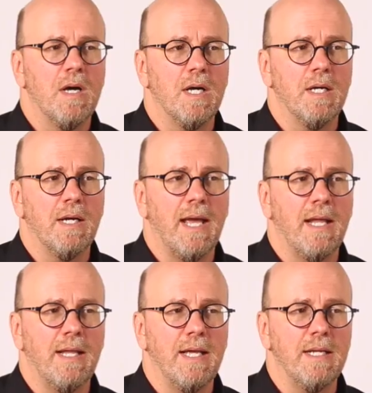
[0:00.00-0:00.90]
Uh,
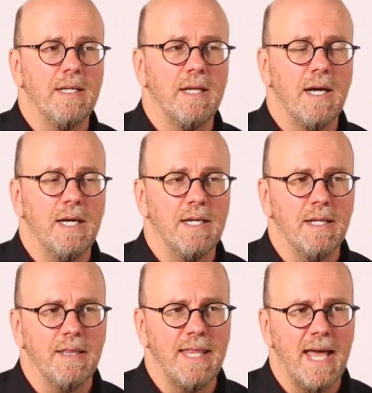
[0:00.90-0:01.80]
and then
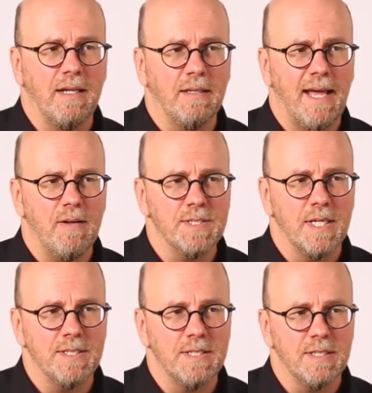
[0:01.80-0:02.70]
uh, that allows
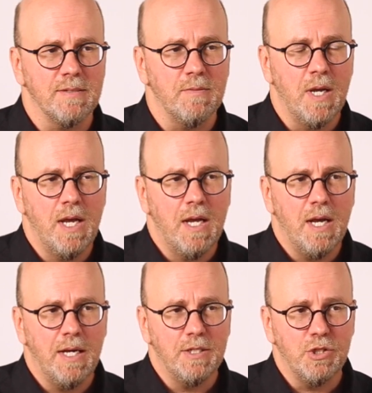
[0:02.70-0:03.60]
us to
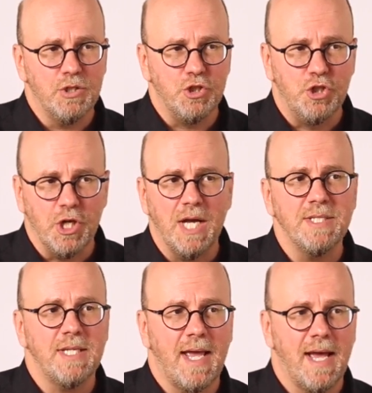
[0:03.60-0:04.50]

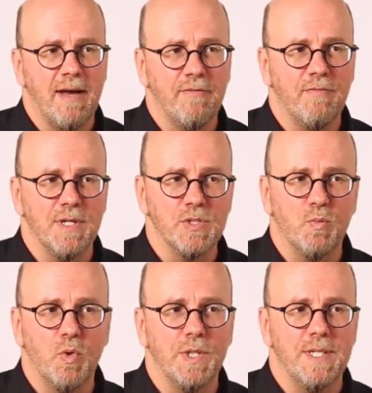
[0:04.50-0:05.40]
just have this
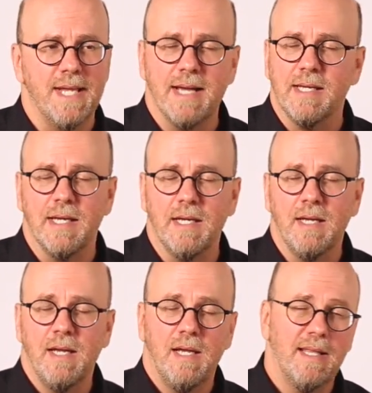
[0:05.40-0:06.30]
wood decking.
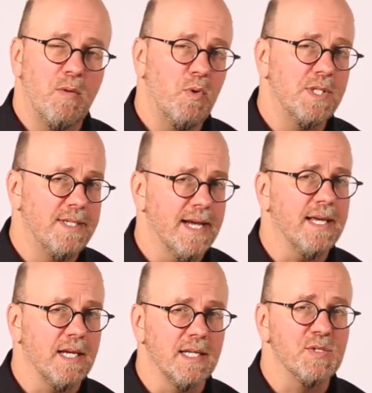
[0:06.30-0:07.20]
And that wood
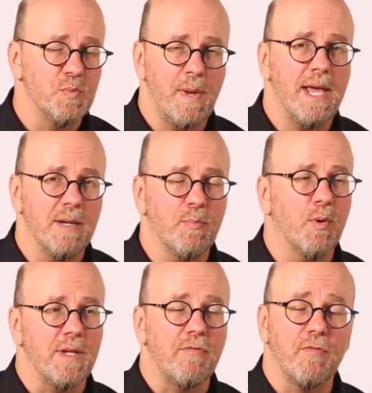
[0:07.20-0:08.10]
decking can span
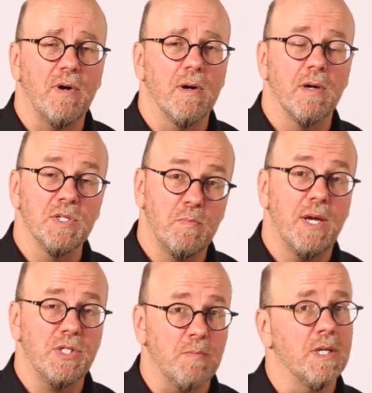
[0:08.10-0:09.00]
pretty far,
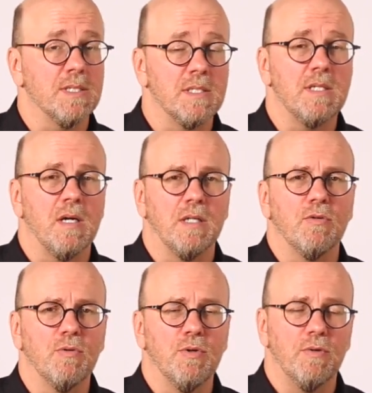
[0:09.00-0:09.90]
especially because it's tongue and
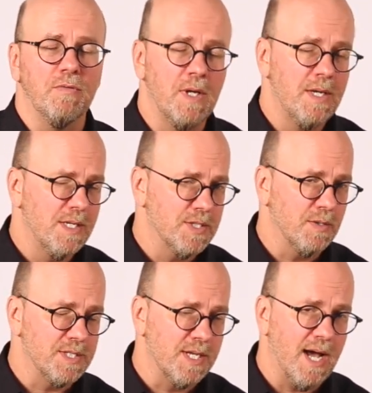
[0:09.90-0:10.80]
groove. So
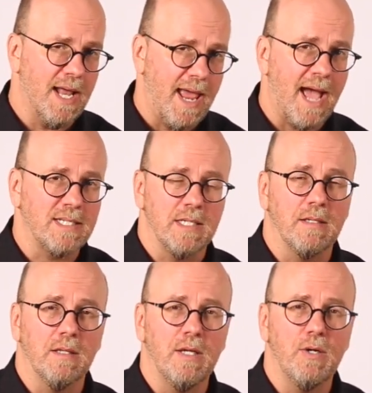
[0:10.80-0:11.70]
it's not acting
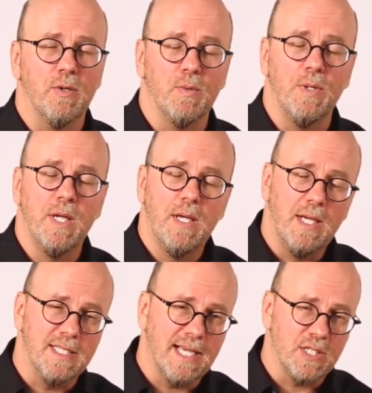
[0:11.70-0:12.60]
alone.
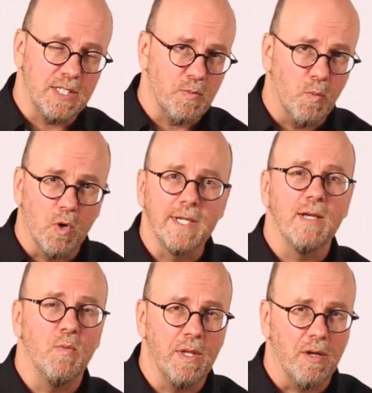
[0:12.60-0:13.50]
It's actually
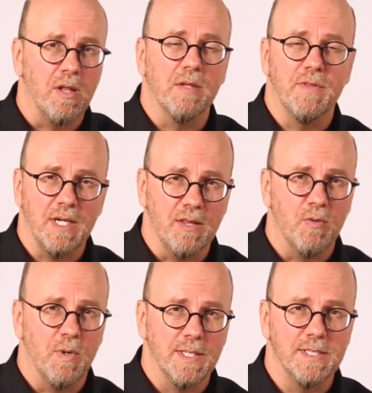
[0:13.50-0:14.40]
working with all of the other
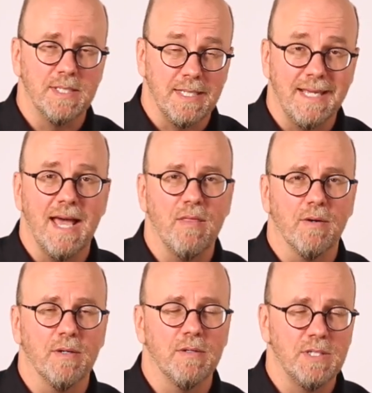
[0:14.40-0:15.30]
ones
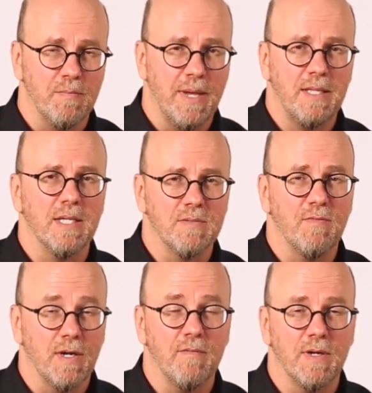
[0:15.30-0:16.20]
together to make this
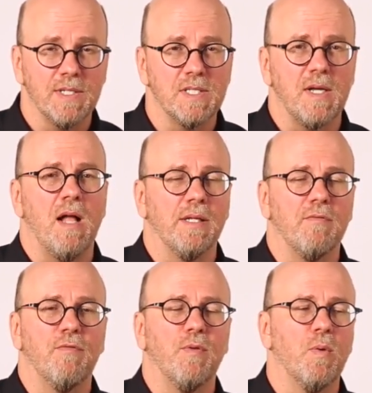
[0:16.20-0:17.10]
very, very solid
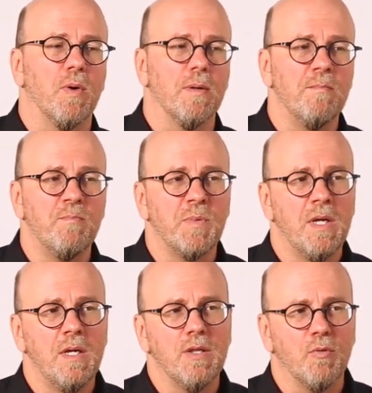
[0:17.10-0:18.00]
floor.
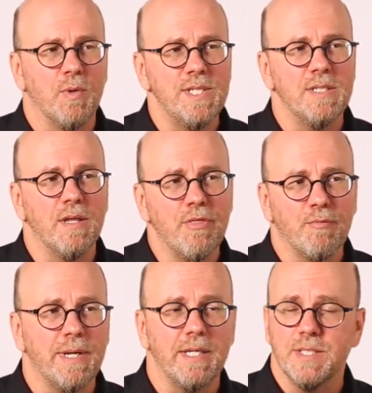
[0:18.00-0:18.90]
The reason the
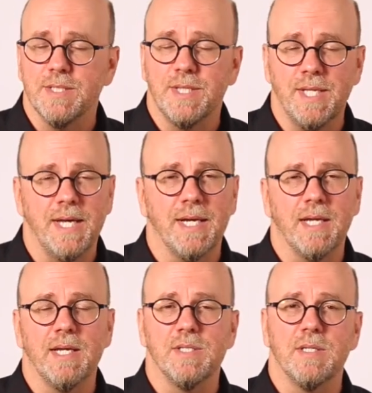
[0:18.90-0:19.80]
three inches thick
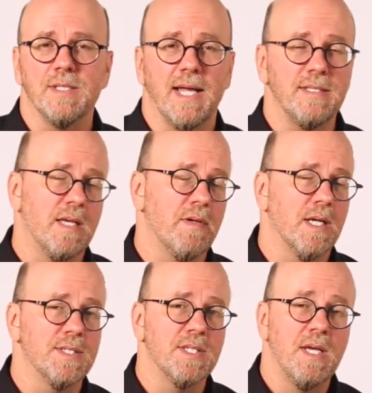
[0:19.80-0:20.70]
is because that's giving
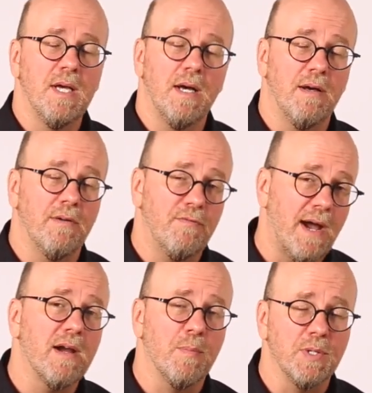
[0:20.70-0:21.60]
us uh,
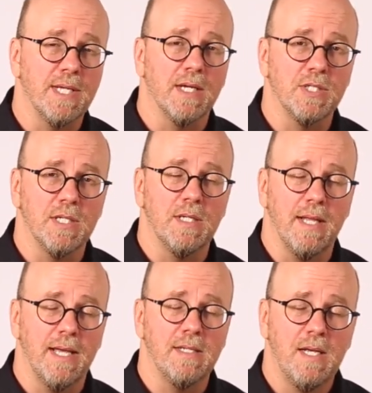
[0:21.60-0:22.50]
fire protection
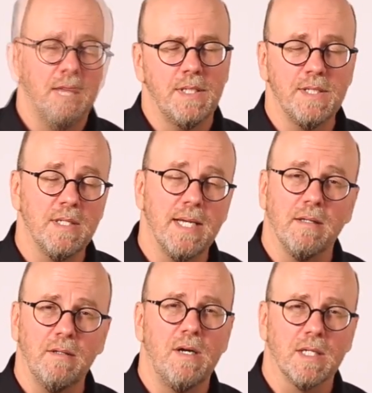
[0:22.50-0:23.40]
that it's going to take a
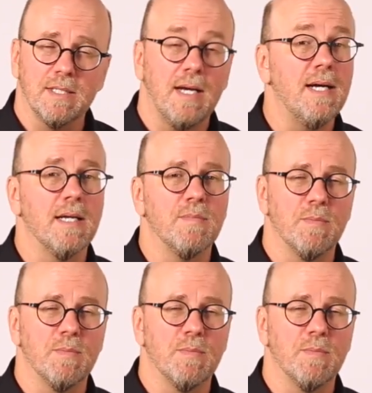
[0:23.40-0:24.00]
long time